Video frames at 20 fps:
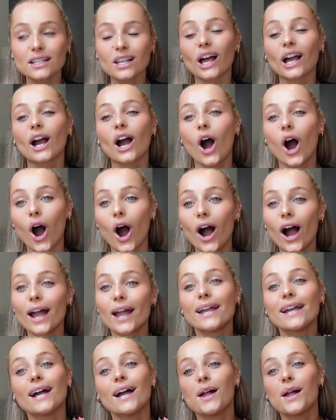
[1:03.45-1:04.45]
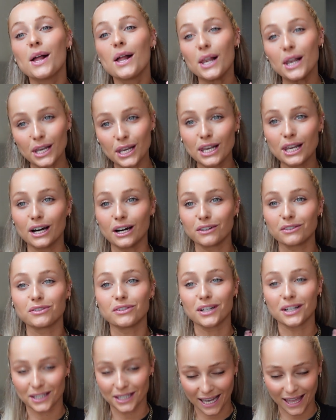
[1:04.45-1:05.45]
Like I love
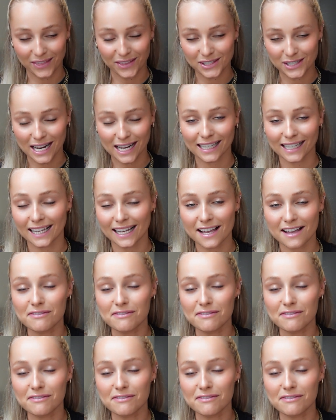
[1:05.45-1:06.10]
a leather jacket.